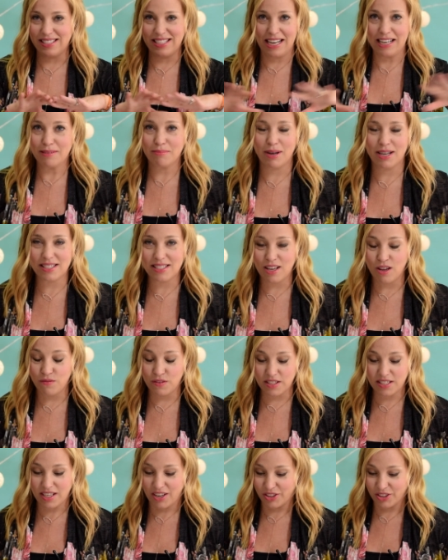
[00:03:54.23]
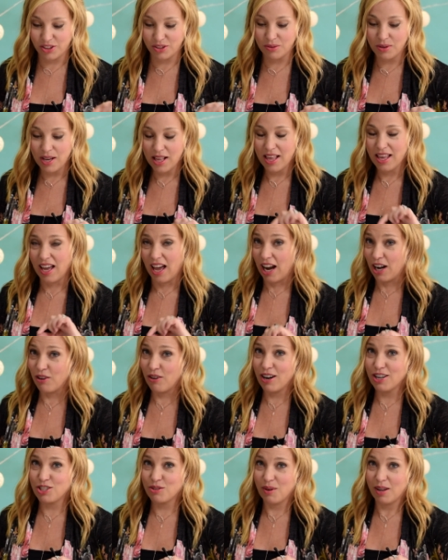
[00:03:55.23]
date myself and tell you, I
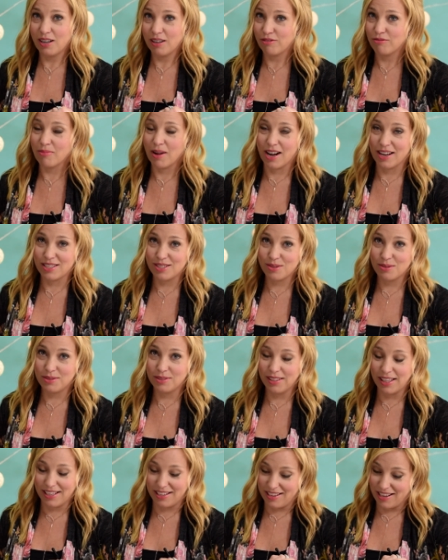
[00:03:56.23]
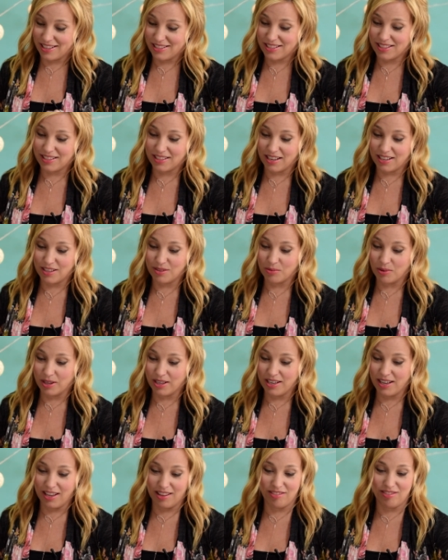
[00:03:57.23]
graduated from high school in
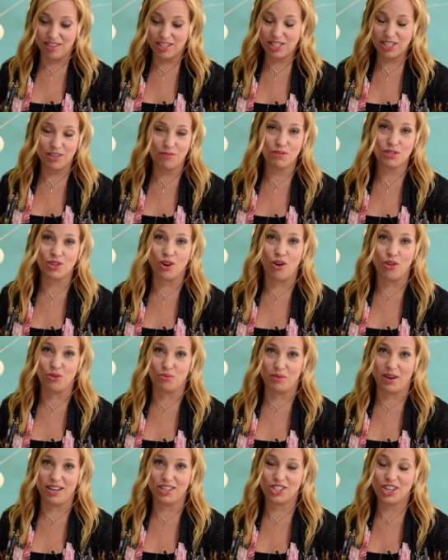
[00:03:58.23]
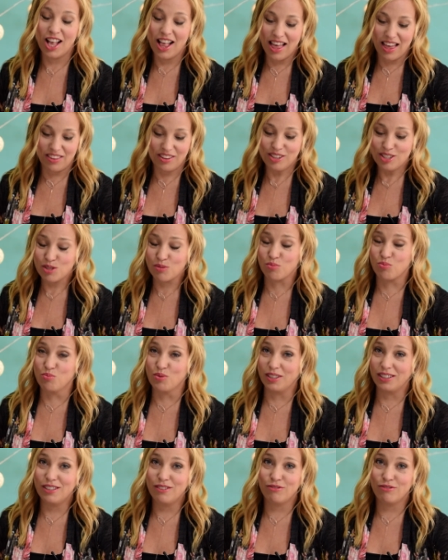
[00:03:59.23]
1991, and this stuff was all the rage. I think it's really